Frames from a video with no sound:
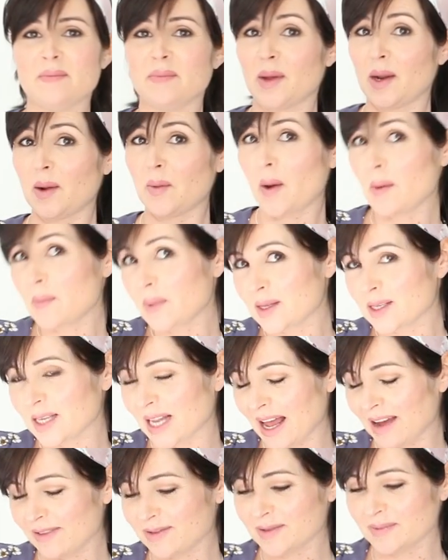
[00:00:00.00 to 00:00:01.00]
but it won't be
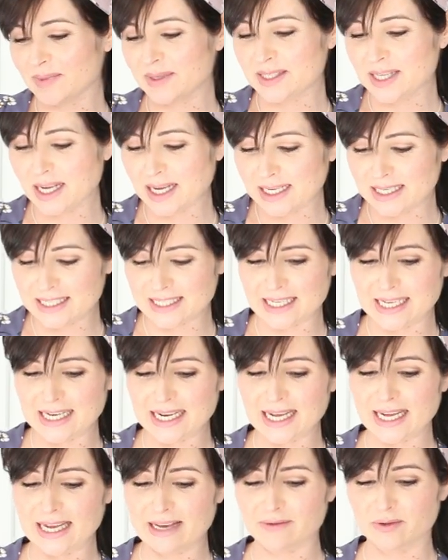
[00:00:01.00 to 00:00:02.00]
till after maternity
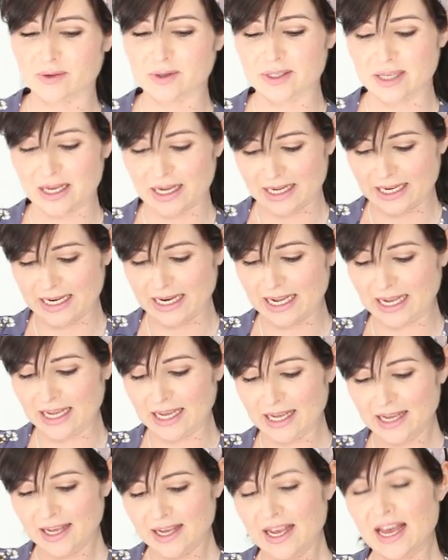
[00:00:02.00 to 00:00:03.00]
leave, or
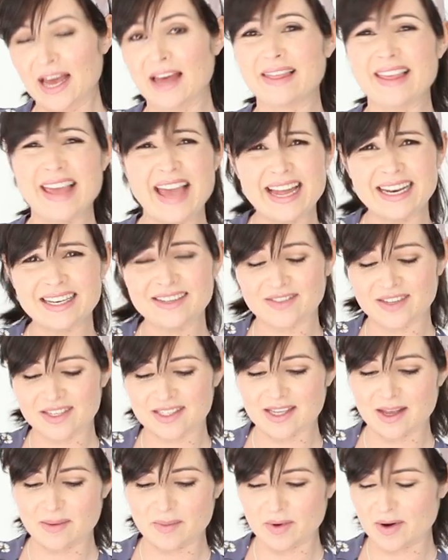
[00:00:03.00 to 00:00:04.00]
certainly at the end of the
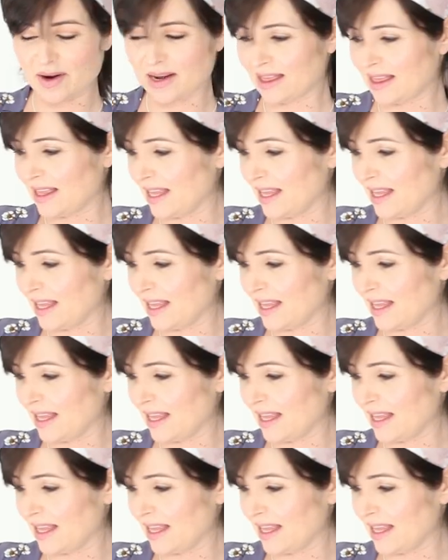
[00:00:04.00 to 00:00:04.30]
summer, I